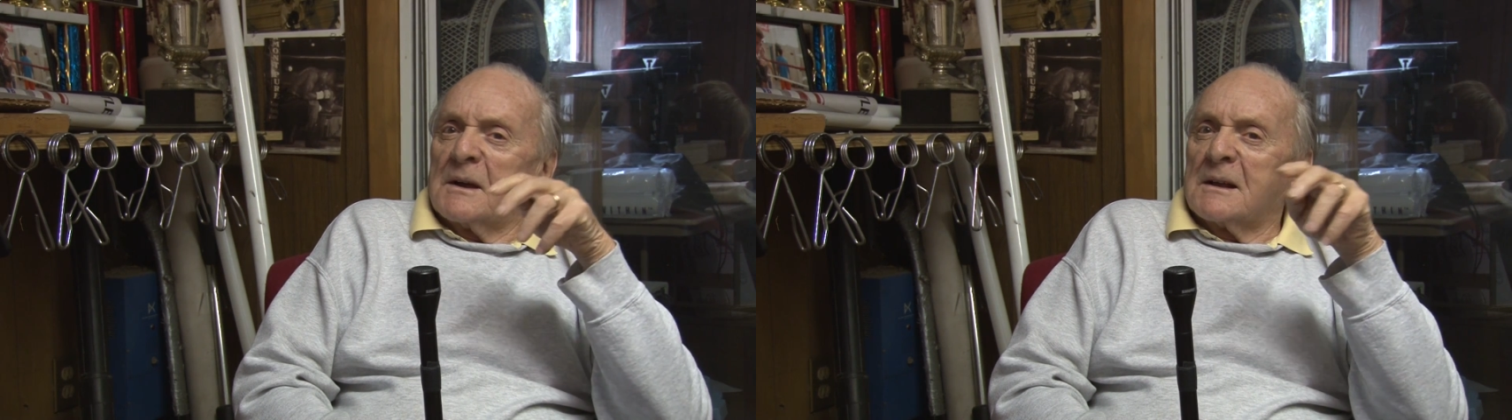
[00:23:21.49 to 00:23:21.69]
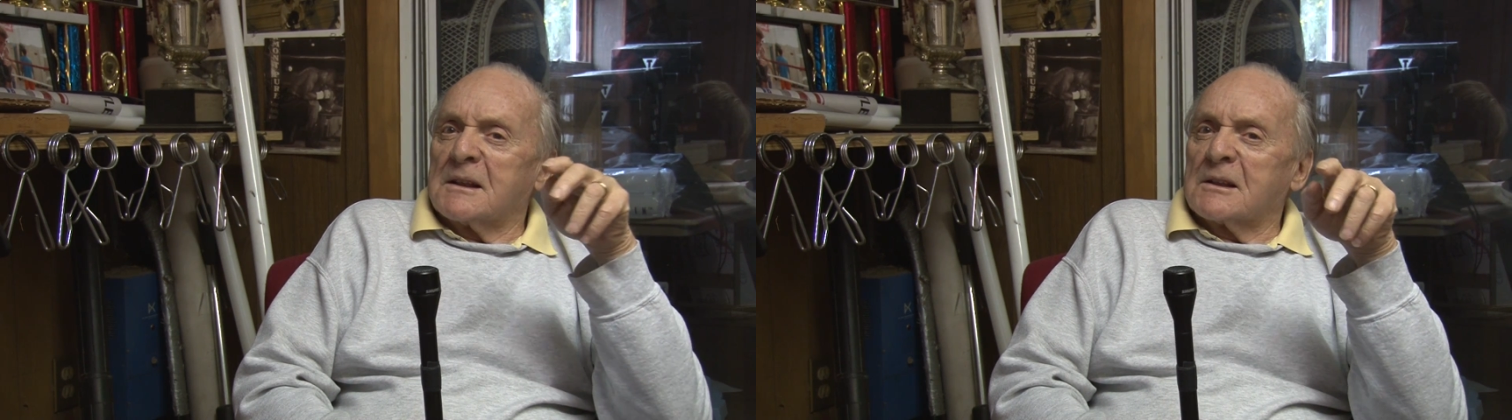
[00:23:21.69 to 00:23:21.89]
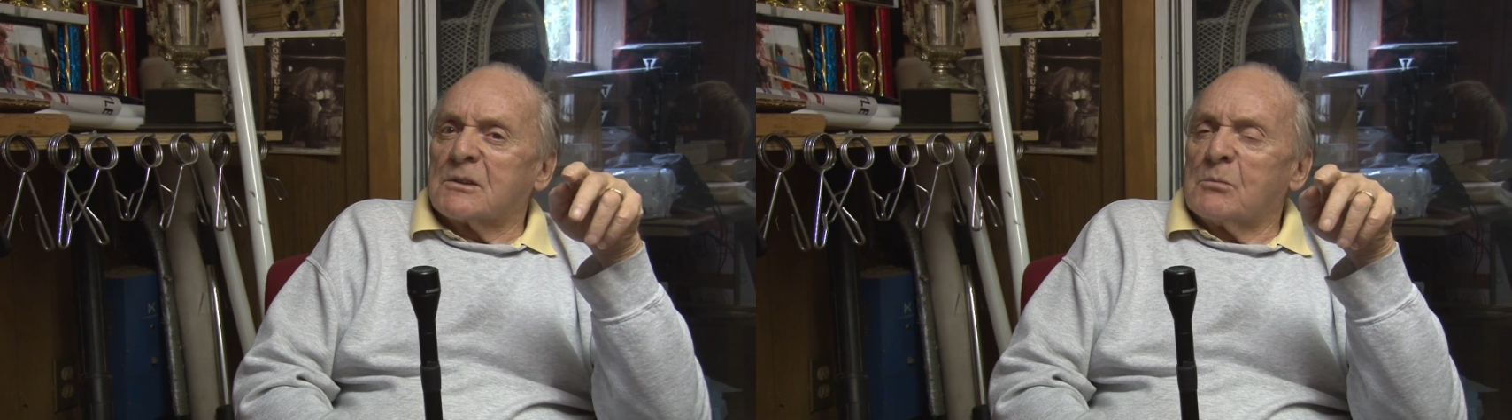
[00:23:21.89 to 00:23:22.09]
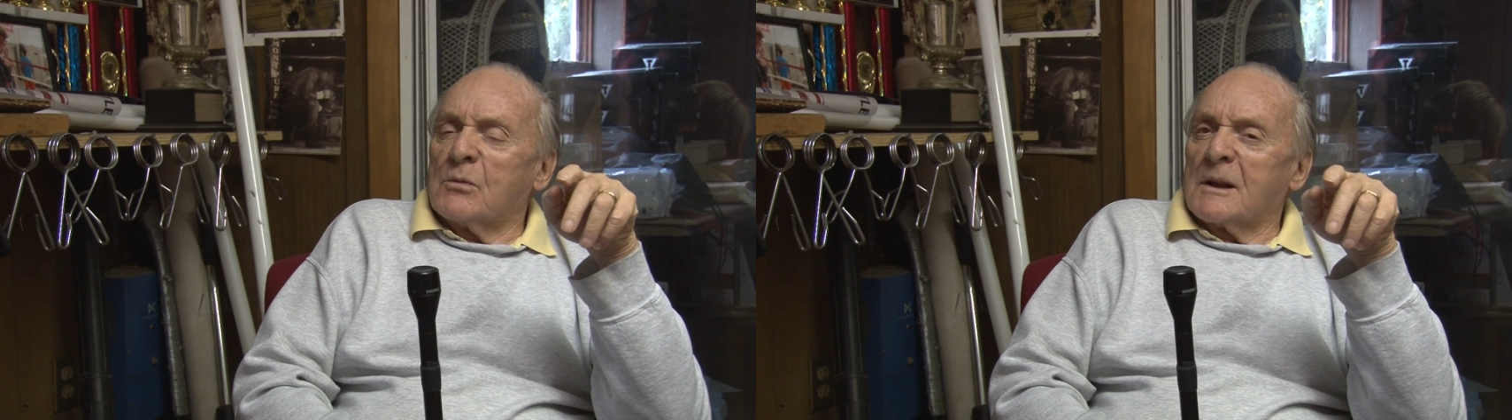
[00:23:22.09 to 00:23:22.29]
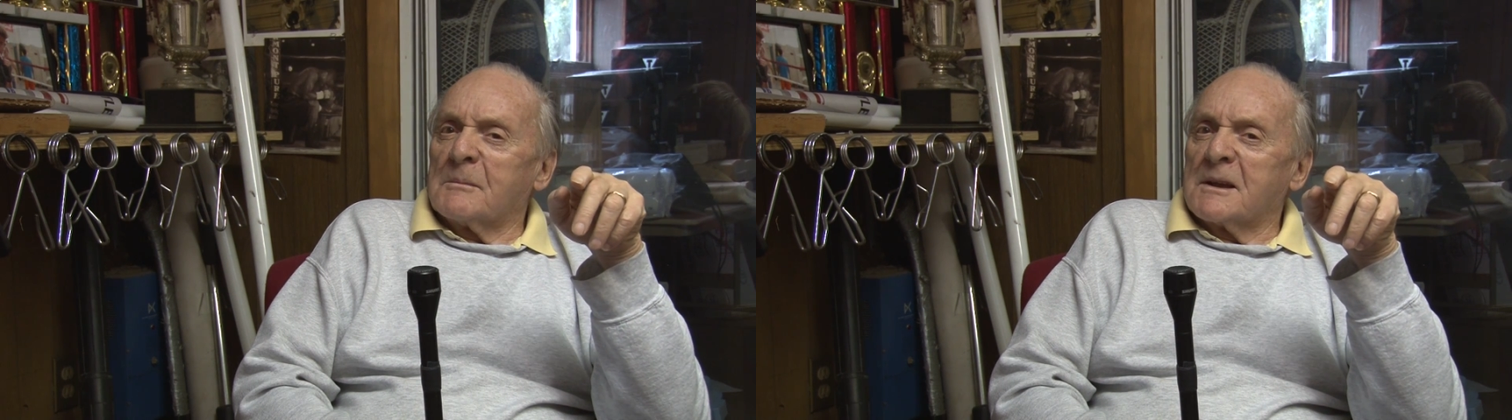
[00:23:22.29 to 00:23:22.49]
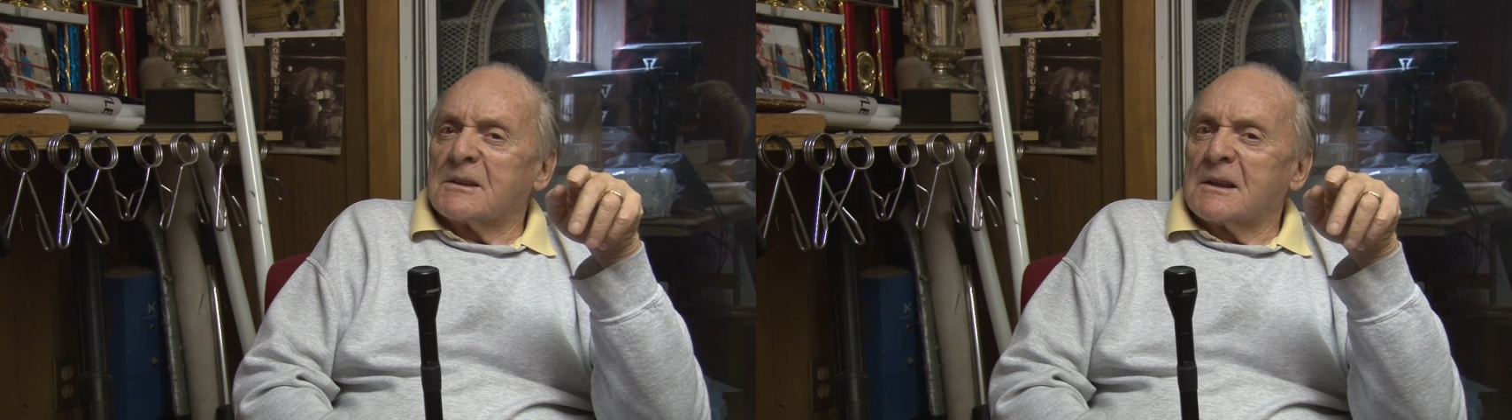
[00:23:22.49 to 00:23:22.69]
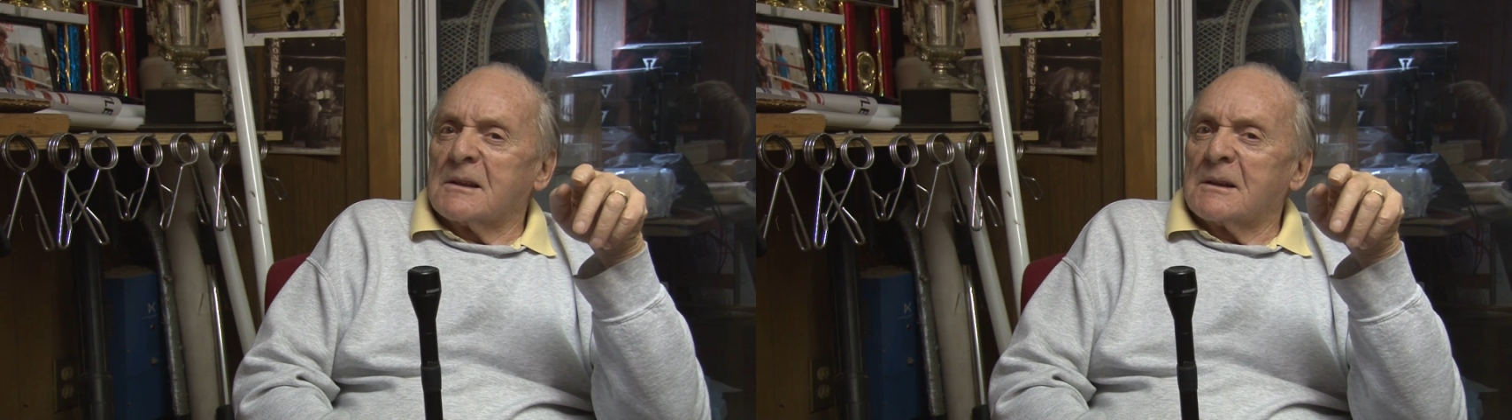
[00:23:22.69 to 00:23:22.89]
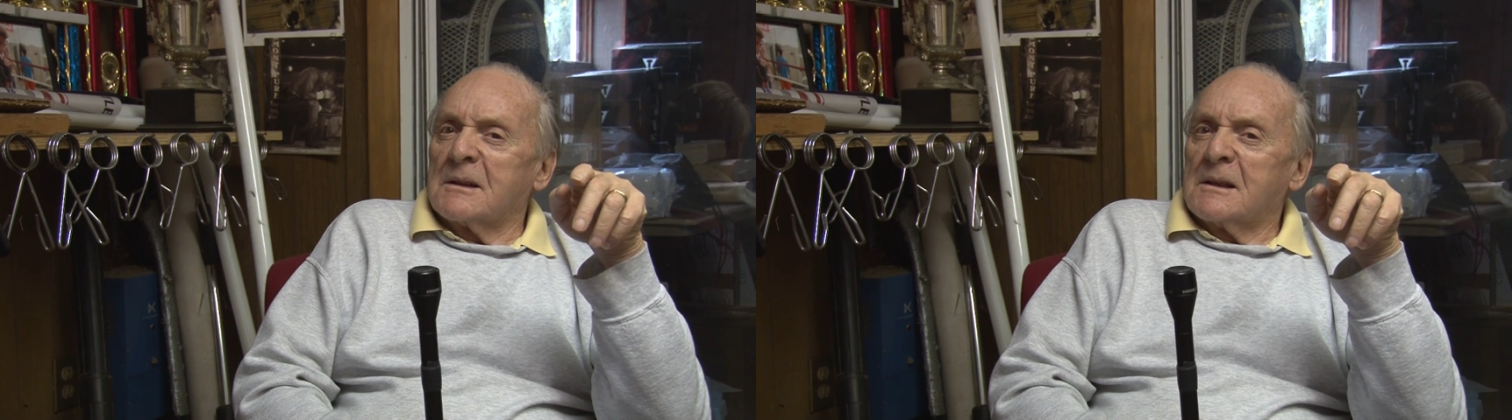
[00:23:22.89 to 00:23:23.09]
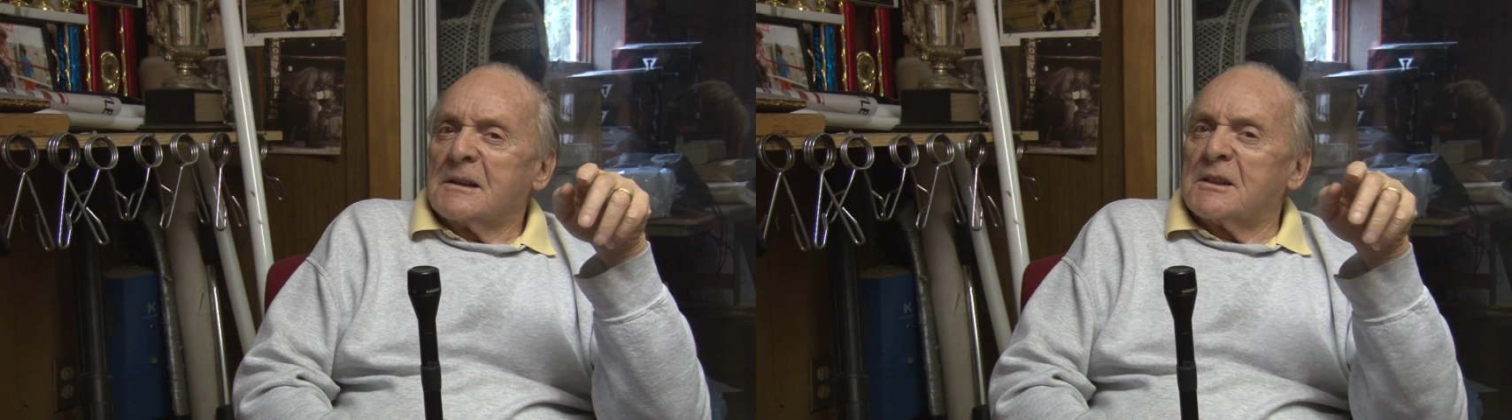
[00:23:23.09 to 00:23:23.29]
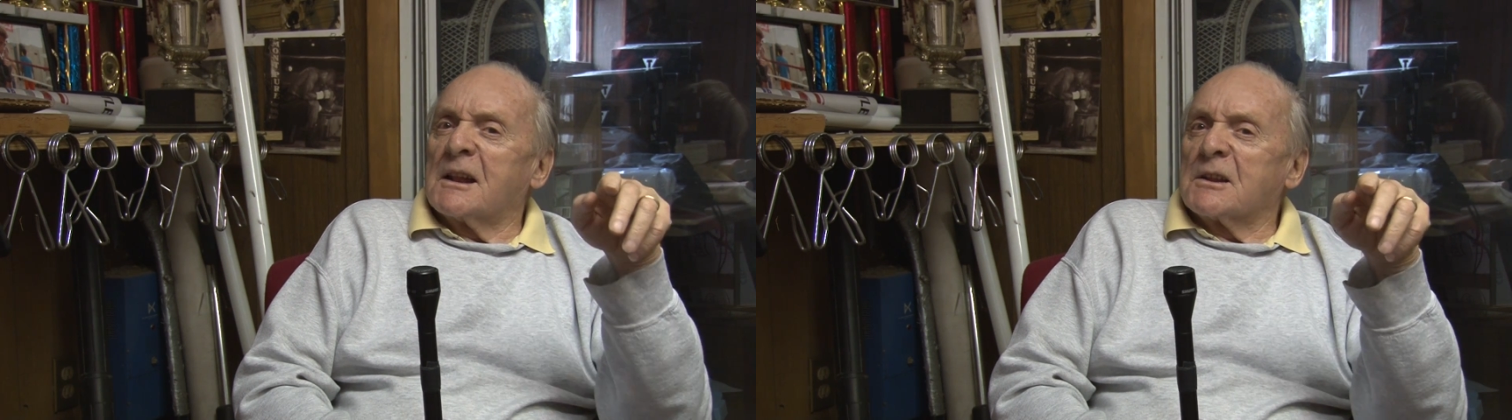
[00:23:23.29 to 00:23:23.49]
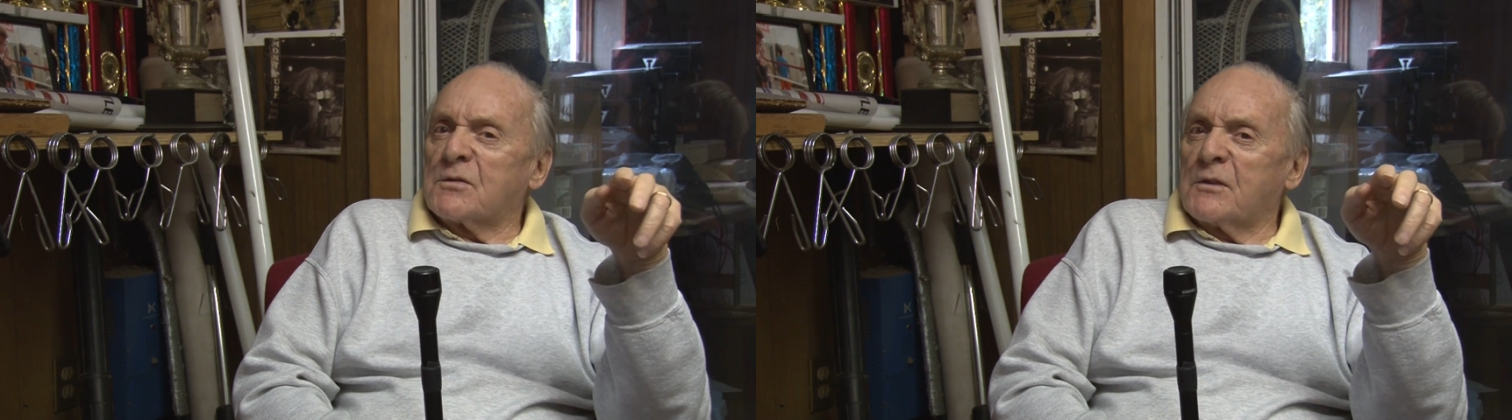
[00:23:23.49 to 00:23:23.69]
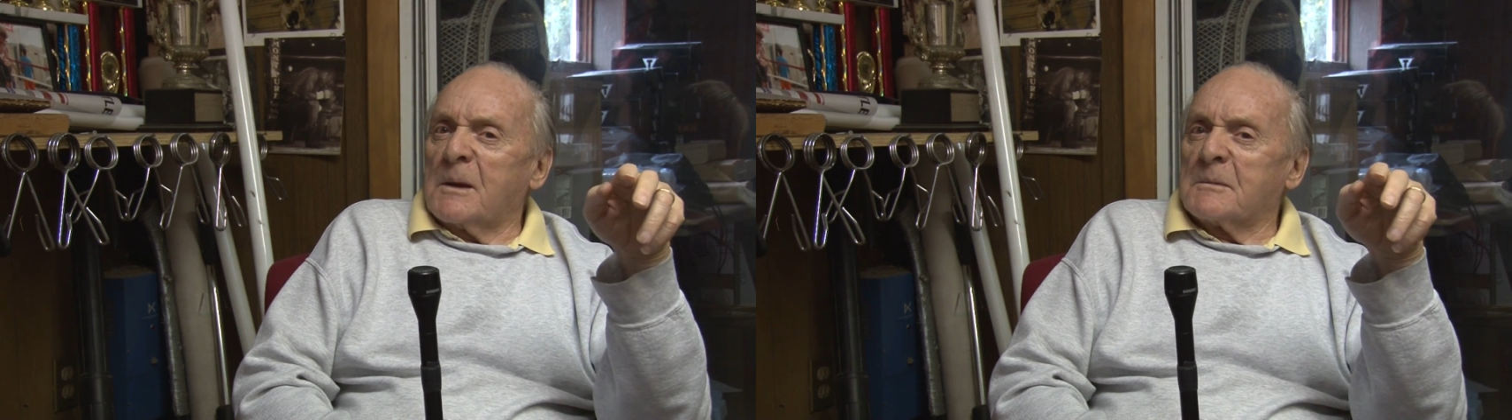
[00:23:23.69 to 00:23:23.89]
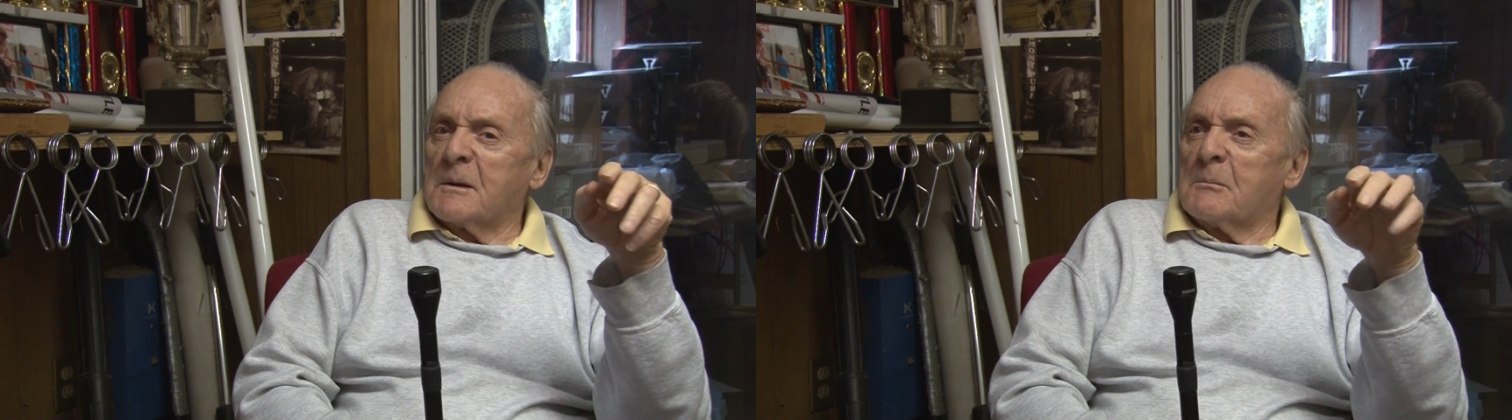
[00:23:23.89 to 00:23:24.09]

I think one of my sons, Dennis Freeman,